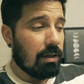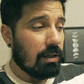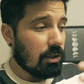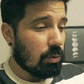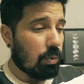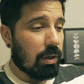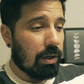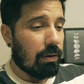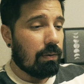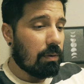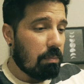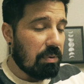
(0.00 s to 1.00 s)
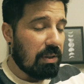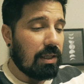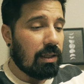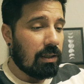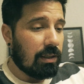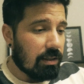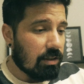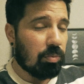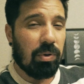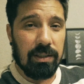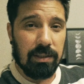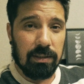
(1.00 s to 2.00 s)
is where the being
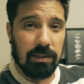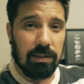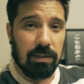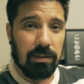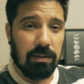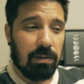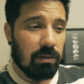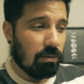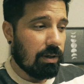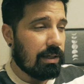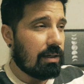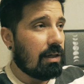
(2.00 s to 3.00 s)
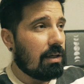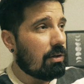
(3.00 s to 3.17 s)
present, right?